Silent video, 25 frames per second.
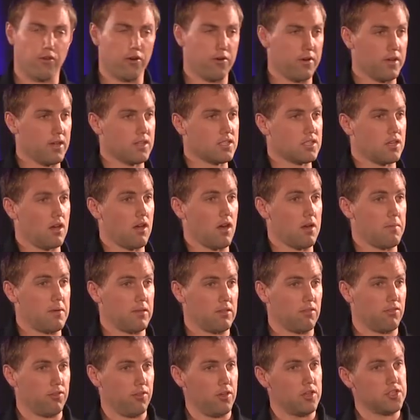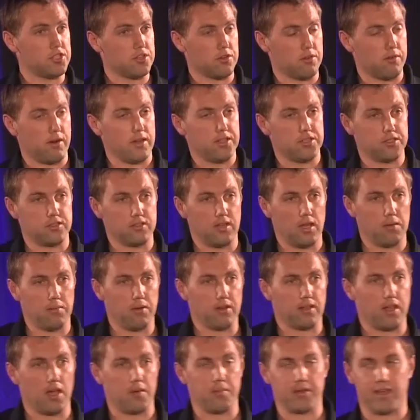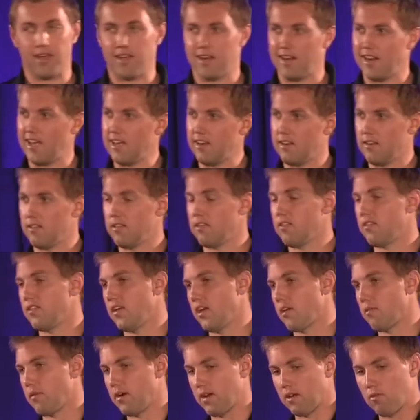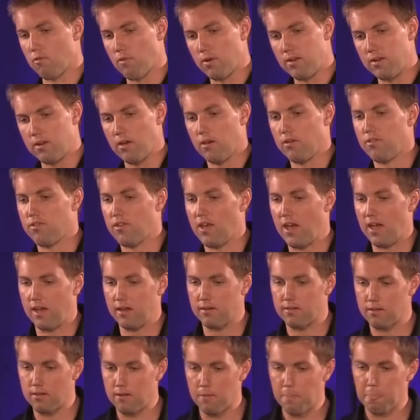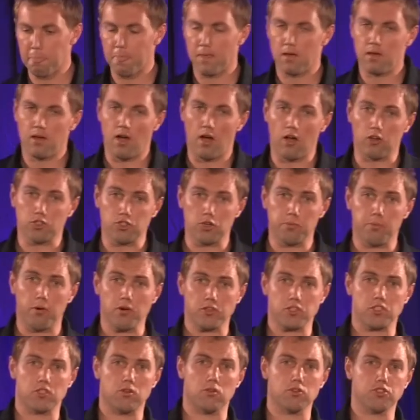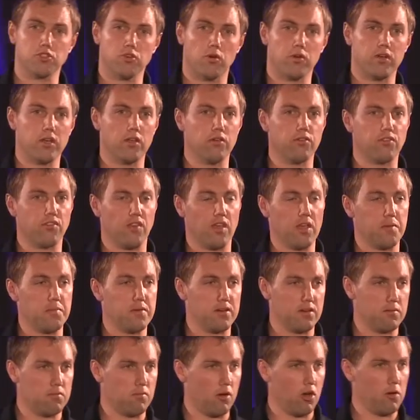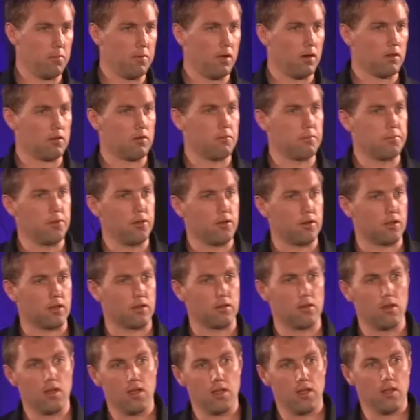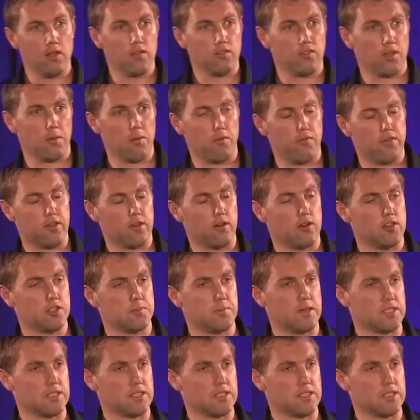very excited about the 3rd generation tablet coming out later this year running Windows 8. Ultrabooks is also a new segment in mobile computing. Some of you guys